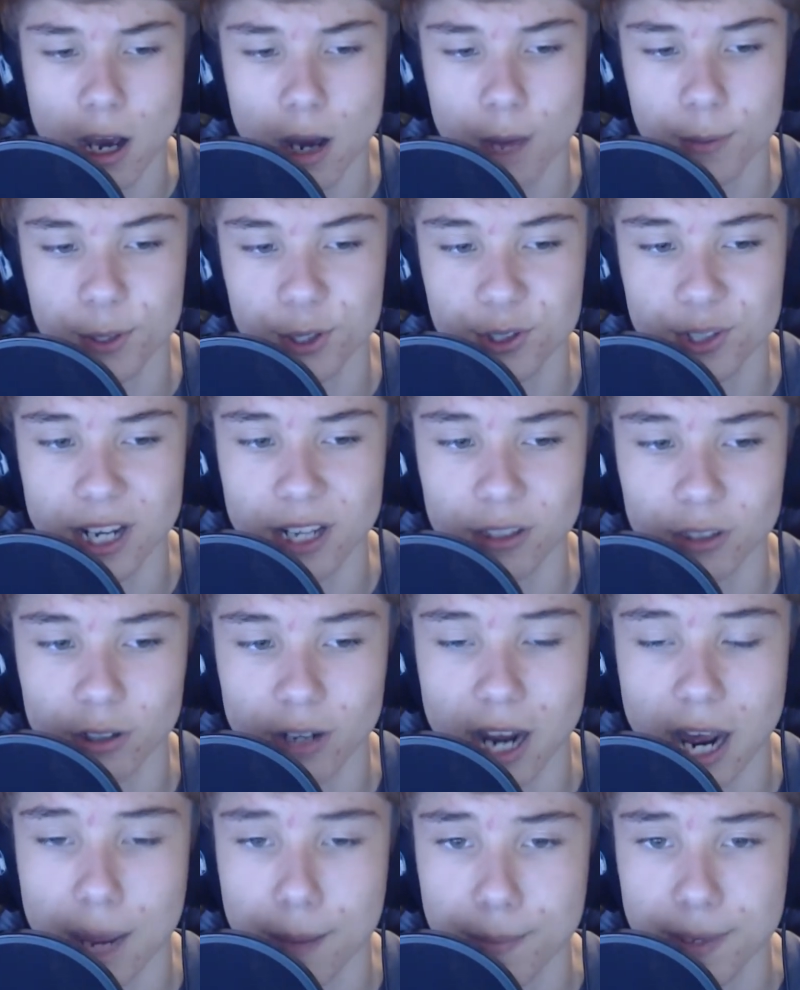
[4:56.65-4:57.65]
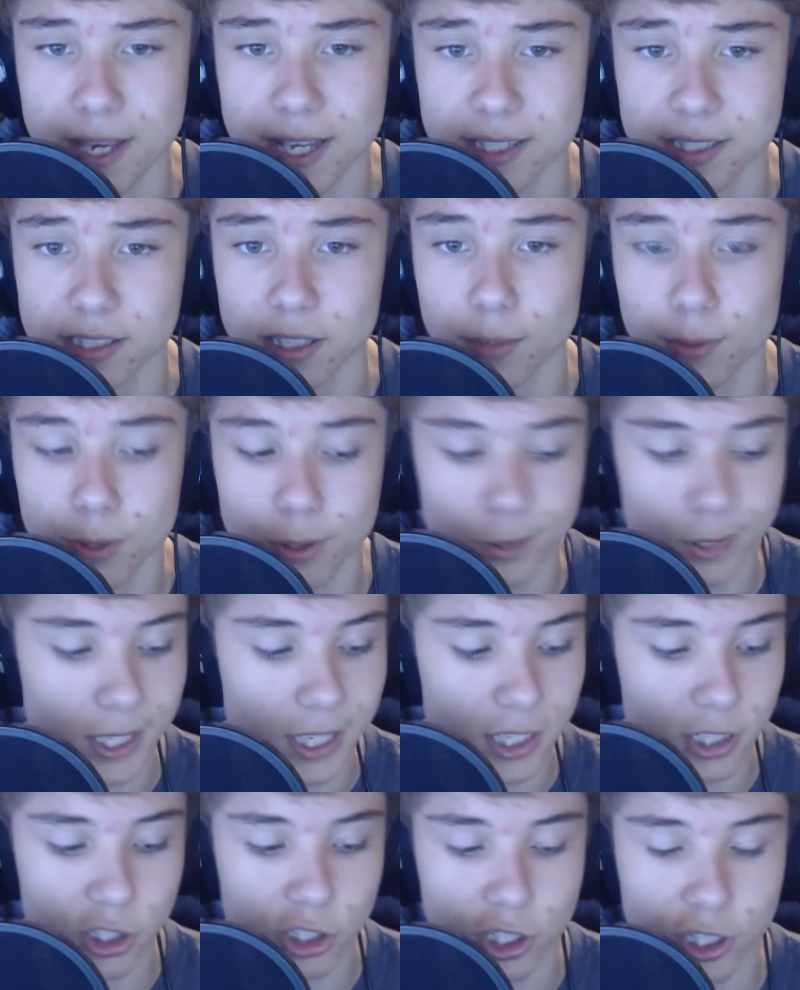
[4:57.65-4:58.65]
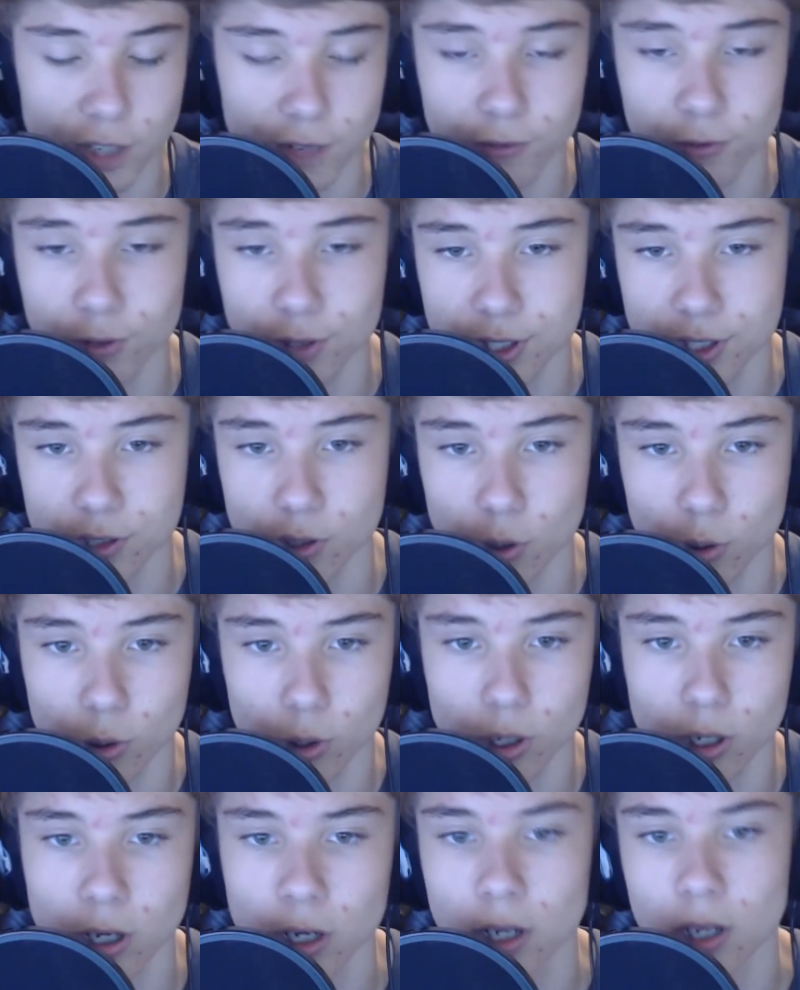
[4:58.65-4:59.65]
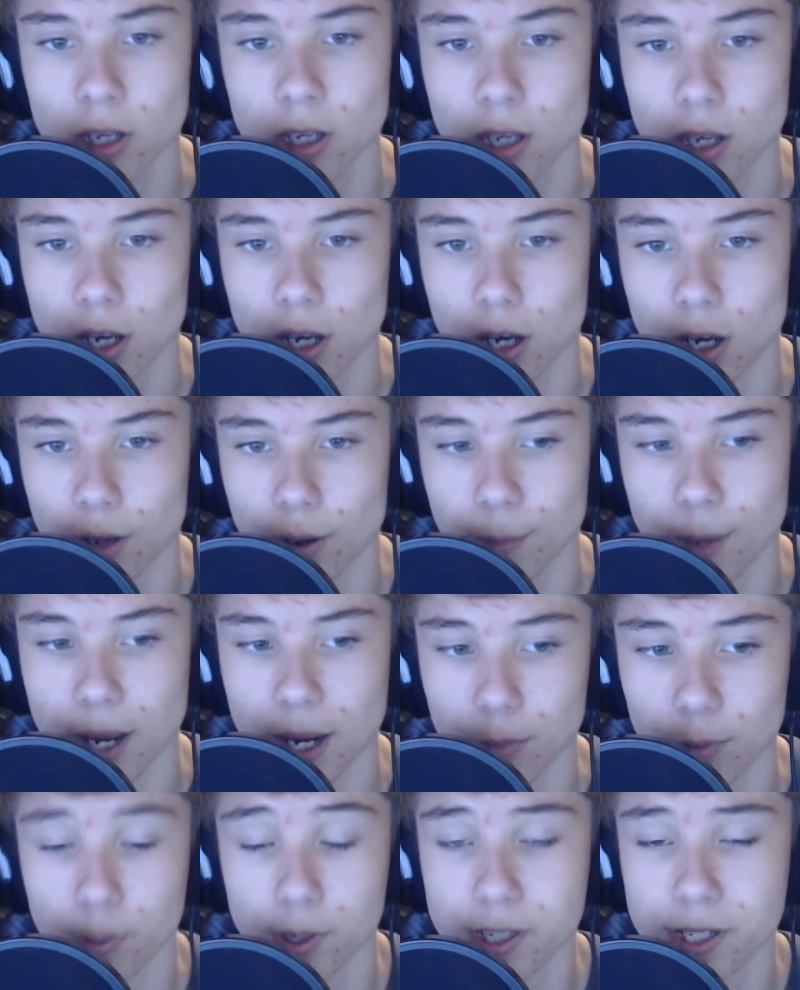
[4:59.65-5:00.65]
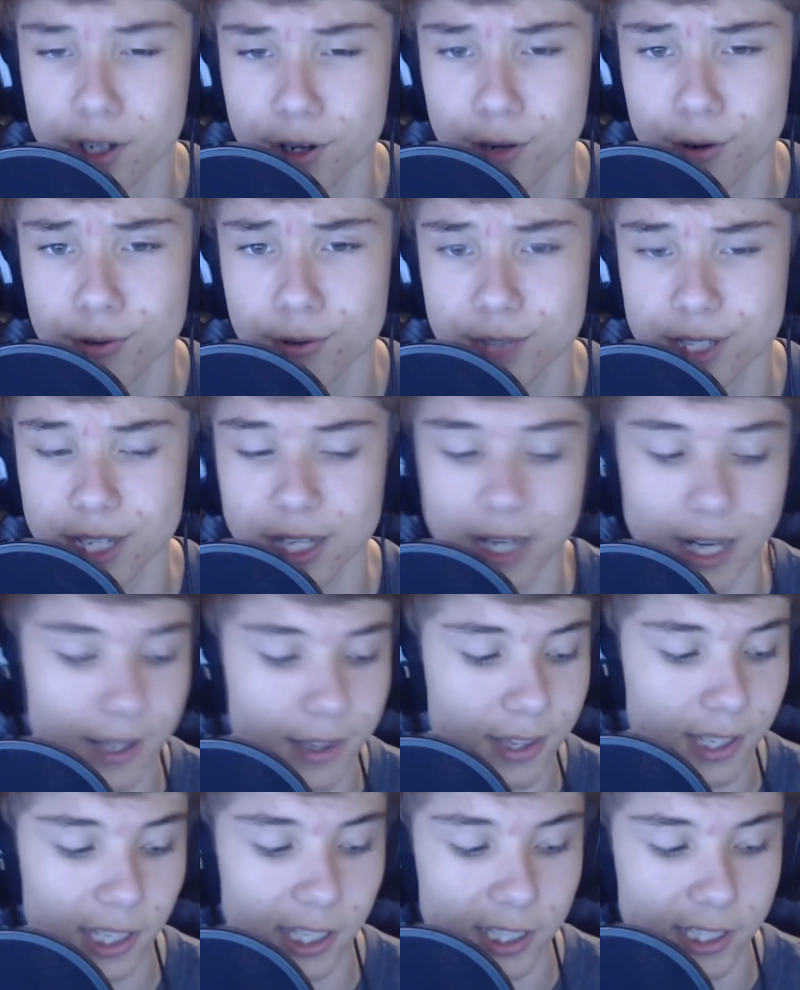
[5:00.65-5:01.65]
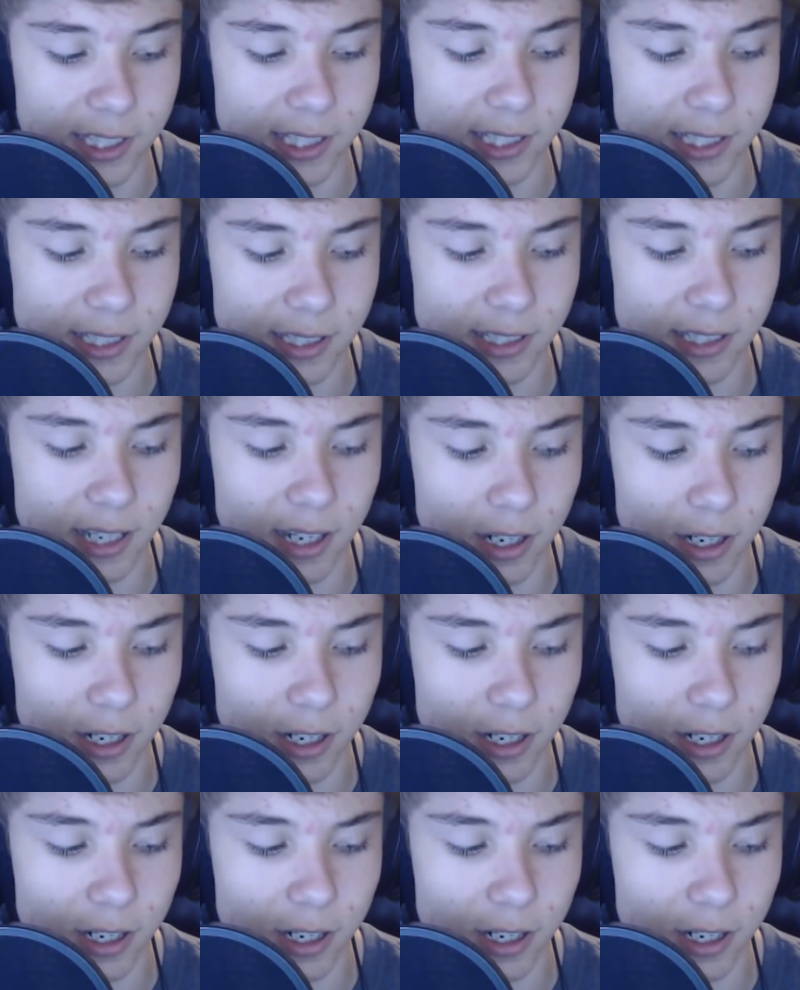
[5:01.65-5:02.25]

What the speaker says: You can download an IPSW and hit shift restore on Windows, and I think it's